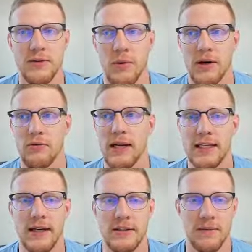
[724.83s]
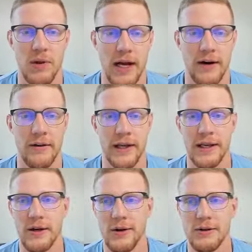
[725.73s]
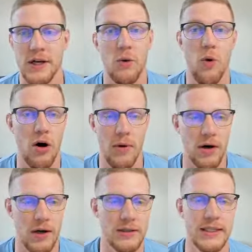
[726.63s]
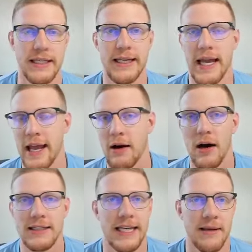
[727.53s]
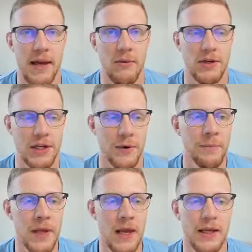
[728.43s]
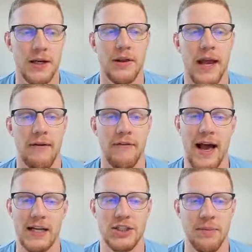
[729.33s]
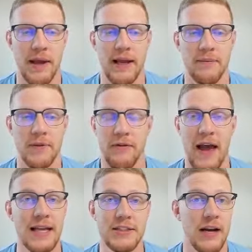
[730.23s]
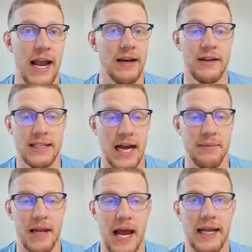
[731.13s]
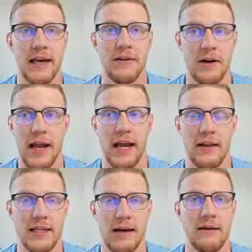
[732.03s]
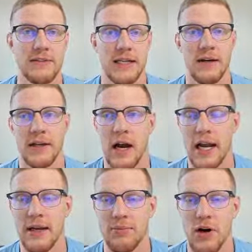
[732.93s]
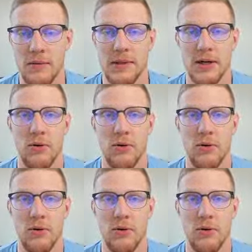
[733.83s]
to what a retail supplier like, you know, using a Walmart onto onto eBay would do. You know, they have fast shipping, faster handling time than any other handling time I've seen out there. I could probably